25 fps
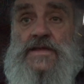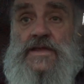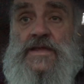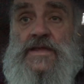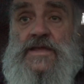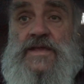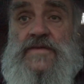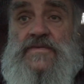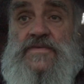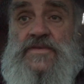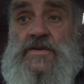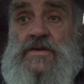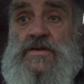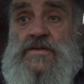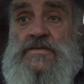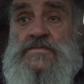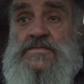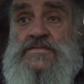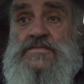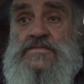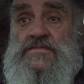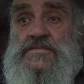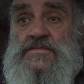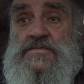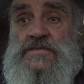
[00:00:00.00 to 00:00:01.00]
if not,
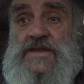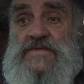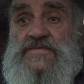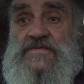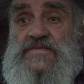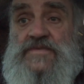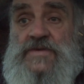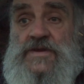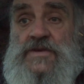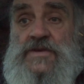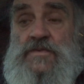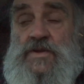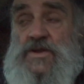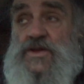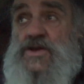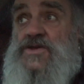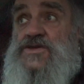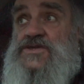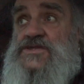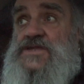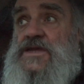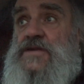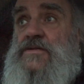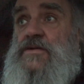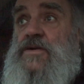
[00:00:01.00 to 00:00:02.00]
I have to fuck. Well, I got to
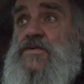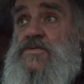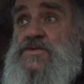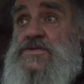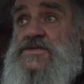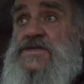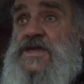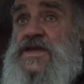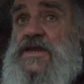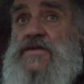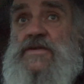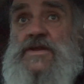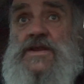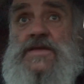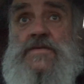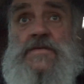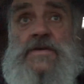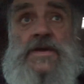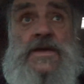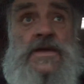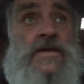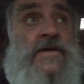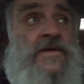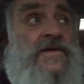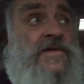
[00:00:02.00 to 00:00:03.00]
stay here. I was staying here
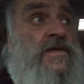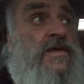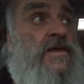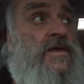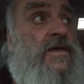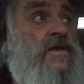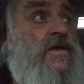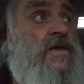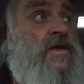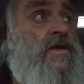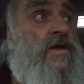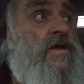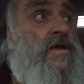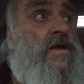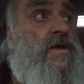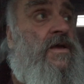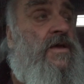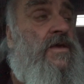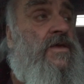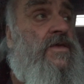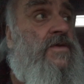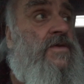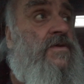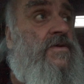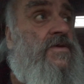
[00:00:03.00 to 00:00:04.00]
anyway,
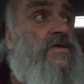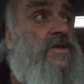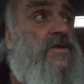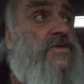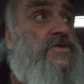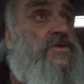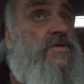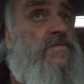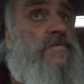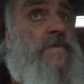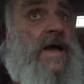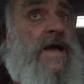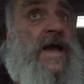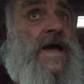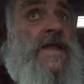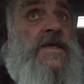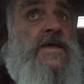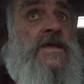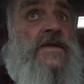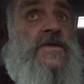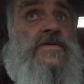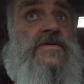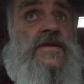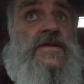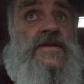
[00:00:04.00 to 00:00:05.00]
so it's not too bad.
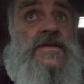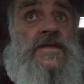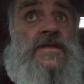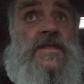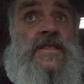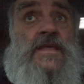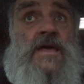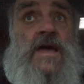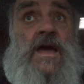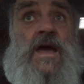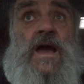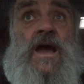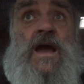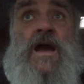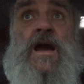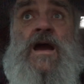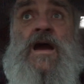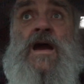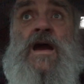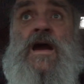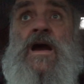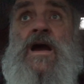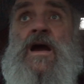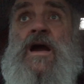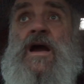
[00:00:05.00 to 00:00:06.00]
It's just that there. Uh,
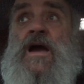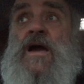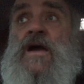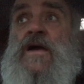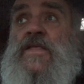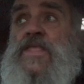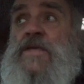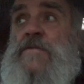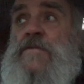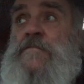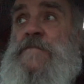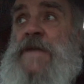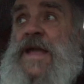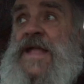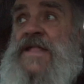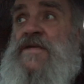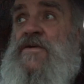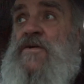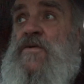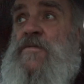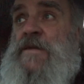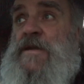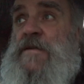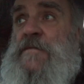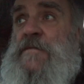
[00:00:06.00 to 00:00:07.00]
the bed
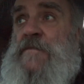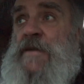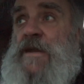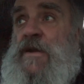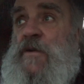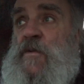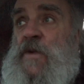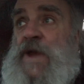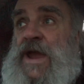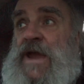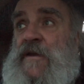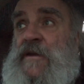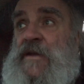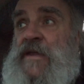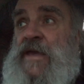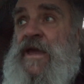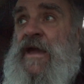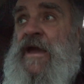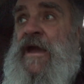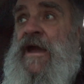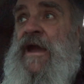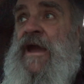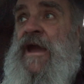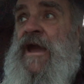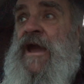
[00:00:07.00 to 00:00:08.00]
will be a bit weird.
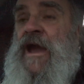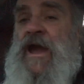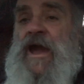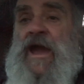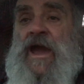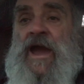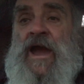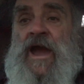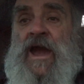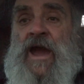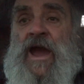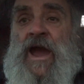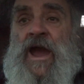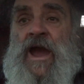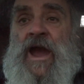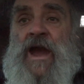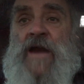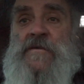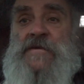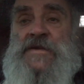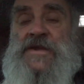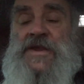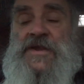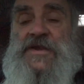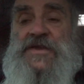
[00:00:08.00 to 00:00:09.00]

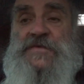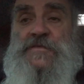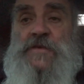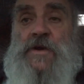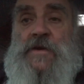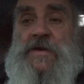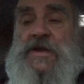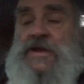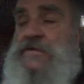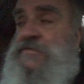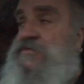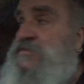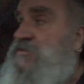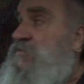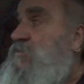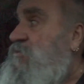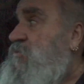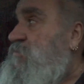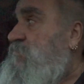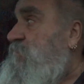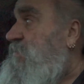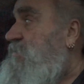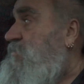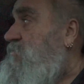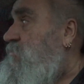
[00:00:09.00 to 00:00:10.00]
But not to worry, so I'll
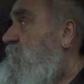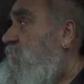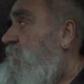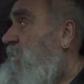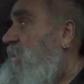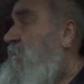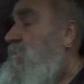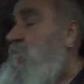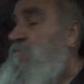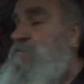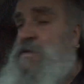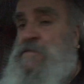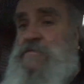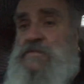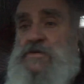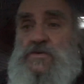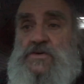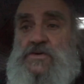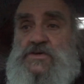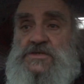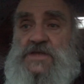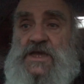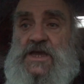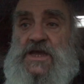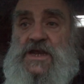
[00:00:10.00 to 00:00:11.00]
speak to you all later. Remember, you all
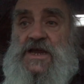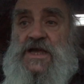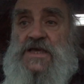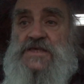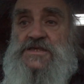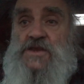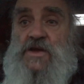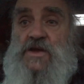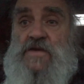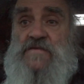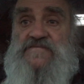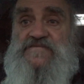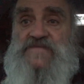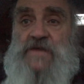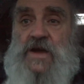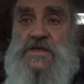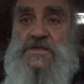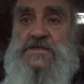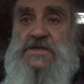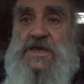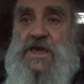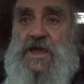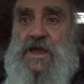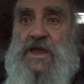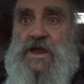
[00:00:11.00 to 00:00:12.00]
stay classy, you know,
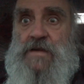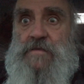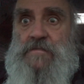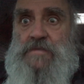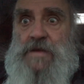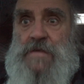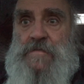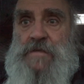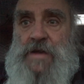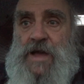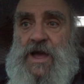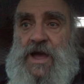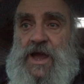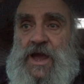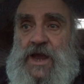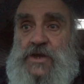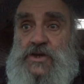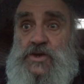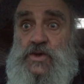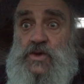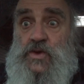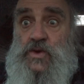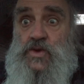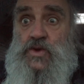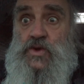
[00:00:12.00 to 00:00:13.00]
fighting. Bye-bye,
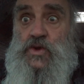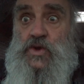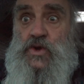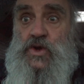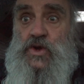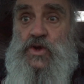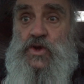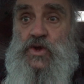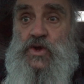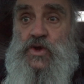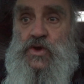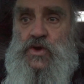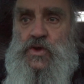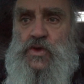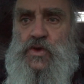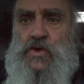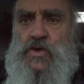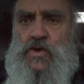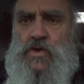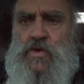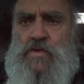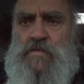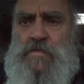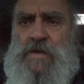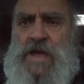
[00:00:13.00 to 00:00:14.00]

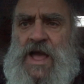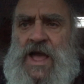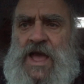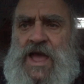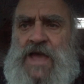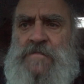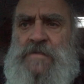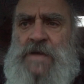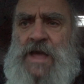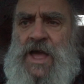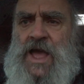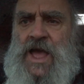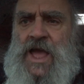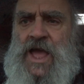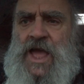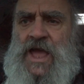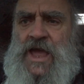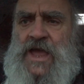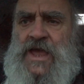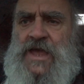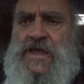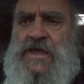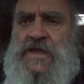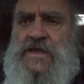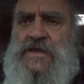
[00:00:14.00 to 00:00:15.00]
do-do-do-do,
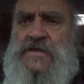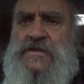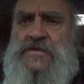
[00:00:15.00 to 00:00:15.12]
bye-bye.